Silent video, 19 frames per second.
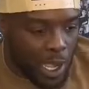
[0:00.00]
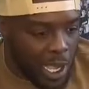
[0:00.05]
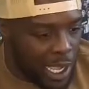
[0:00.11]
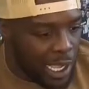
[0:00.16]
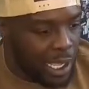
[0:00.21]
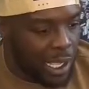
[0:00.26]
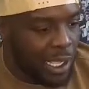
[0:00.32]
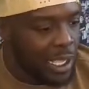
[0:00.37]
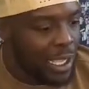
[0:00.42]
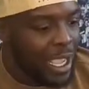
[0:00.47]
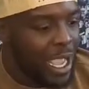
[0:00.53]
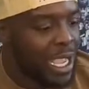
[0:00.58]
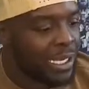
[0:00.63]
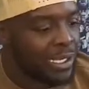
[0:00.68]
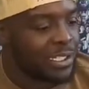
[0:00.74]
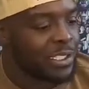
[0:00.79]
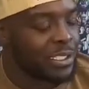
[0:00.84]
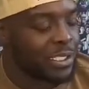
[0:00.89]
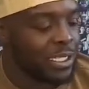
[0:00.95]
out
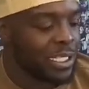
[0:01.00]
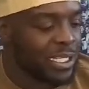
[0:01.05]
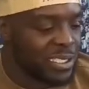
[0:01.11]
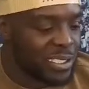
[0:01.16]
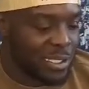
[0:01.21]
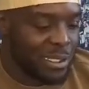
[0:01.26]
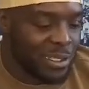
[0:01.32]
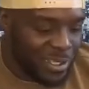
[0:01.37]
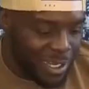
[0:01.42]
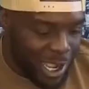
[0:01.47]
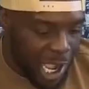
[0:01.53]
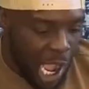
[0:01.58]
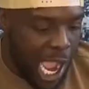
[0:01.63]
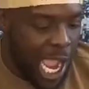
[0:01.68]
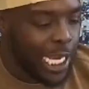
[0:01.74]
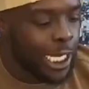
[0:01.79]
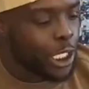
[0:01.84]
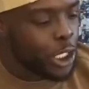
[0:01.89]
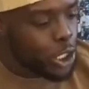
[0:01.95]
and listen,
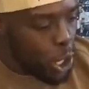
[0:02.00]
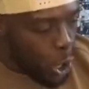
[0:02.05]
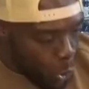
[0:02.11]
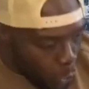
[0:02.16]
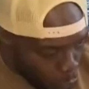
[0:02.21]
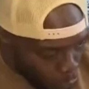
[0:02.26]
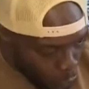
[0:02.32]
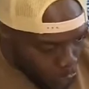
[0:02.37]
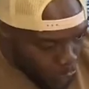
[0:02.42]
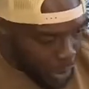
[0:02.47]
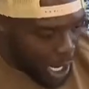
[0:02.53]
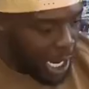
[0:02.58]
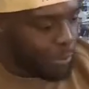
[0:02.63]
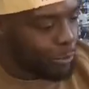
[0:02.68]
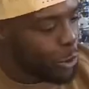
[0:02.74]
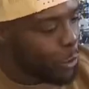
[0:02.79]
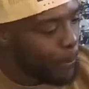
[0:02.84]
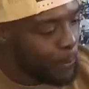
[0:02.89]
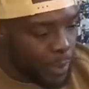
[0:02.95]
I know
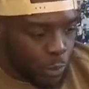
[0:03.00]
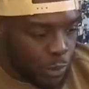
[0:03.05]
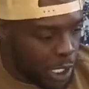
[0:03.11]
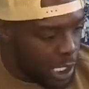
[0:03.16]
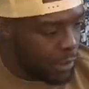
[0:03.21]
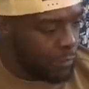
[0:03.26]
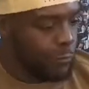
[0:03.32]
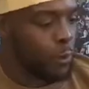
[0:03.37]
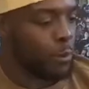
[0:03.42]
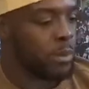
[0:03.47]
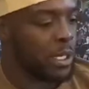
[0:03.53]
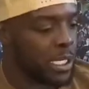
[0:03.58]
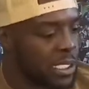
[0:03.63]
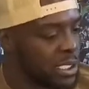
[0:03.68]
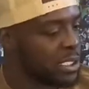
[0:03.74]
I'm not built like a footballer.